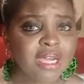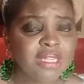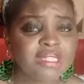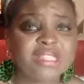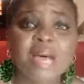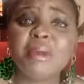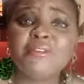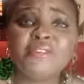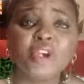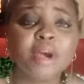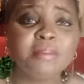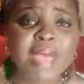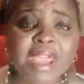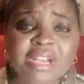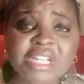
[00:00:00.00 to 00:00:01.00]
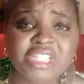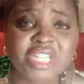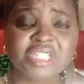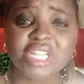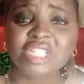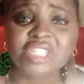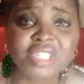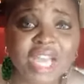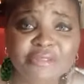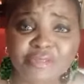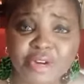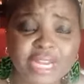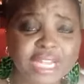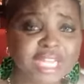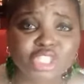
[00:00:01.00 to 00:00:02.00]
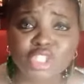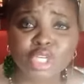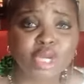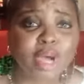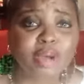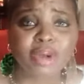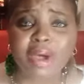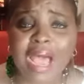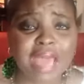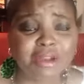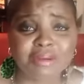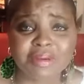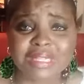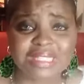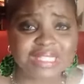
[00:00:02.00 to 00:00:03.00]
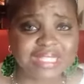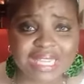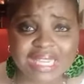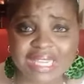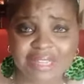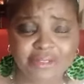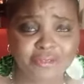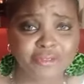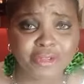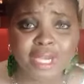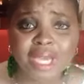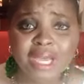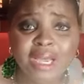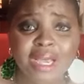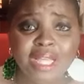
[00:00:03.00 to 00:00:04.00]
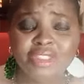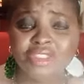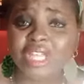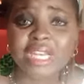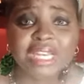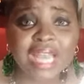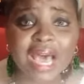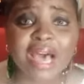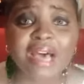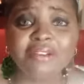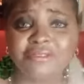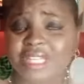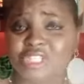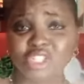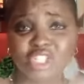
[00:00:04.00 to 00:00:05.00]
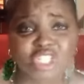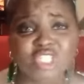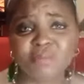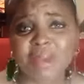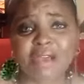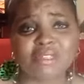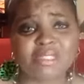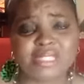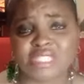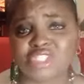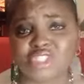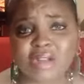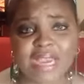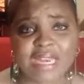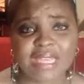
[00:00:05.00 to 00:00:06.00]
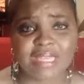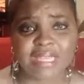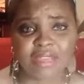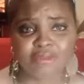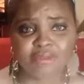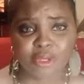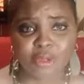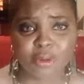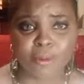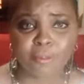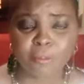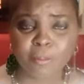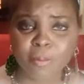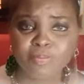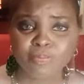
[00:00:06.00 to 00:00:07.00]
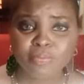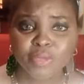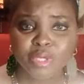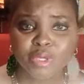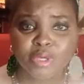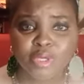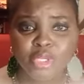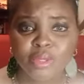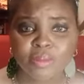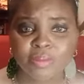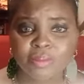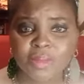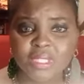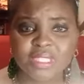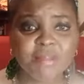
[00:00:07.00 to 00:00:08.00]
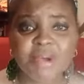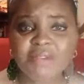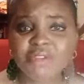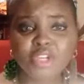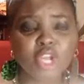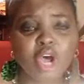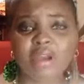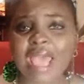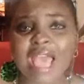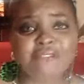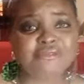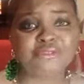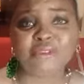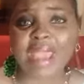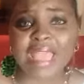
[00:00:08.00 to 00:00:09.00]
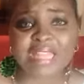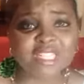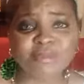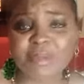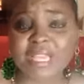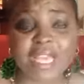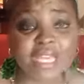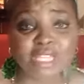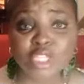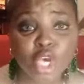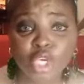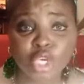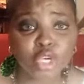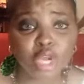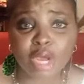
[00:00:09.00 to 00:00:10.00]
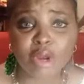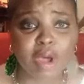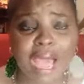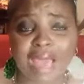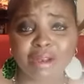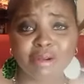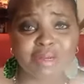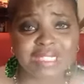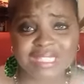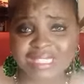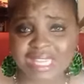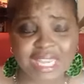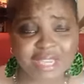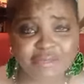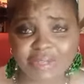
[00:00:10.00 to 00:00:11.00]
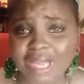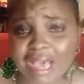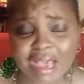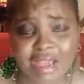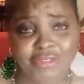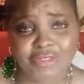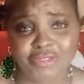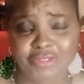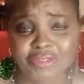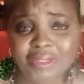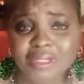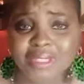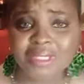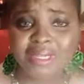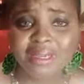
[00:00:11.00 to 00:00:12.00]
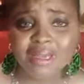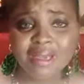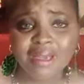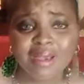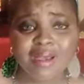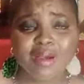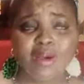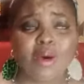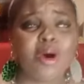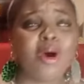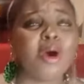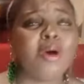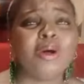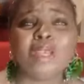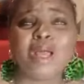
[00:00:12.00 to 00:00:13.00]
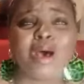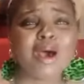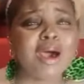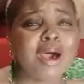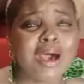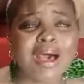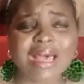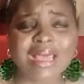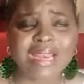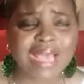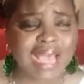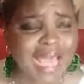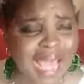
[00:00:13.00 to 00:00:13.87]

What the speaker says: Some of your marriages are suffering because you don't know how to receive the love that your spouse is trying to give you. Some of you don't have friends because you don't know how to receive love. Oh Lord,